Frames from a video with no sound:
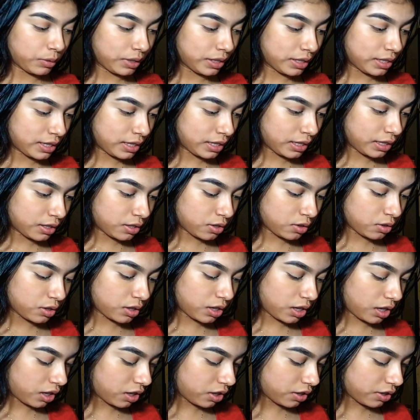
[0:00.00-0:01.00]
we did to
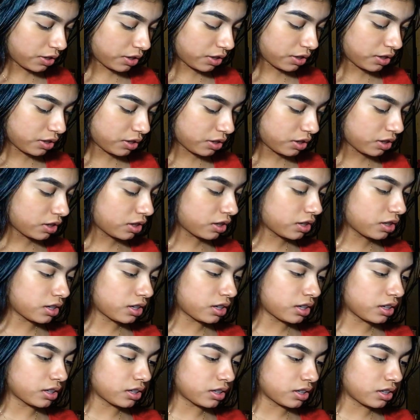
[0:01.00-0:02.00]
the other
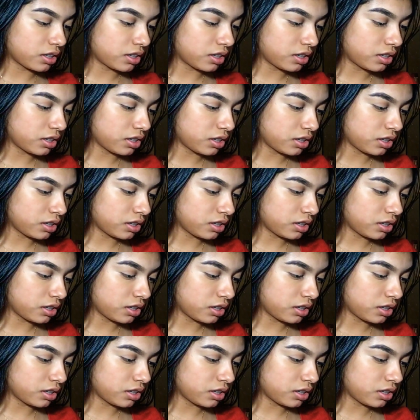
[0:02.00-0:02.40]
color,